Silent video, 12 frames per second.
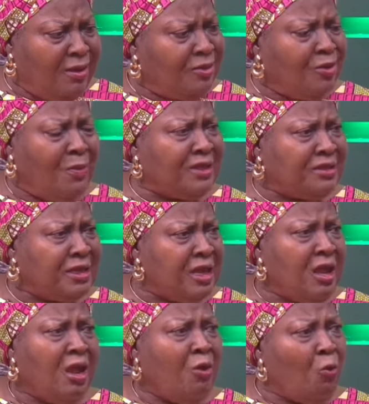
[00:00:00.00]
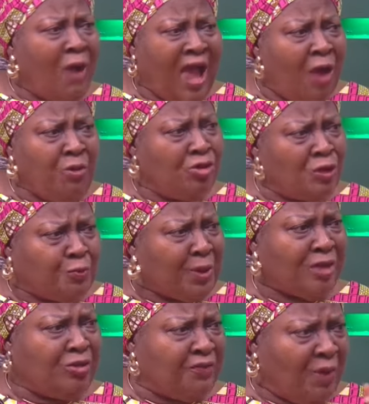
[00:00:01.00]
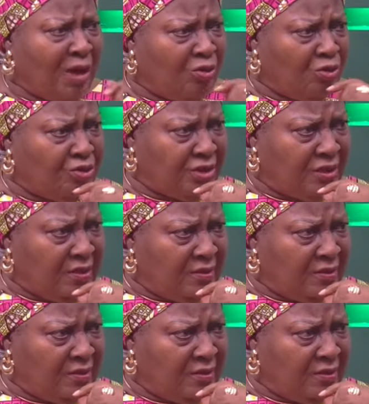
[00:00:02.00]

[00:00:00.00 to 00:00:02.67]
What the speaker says: Number three, why are we not proud of our country?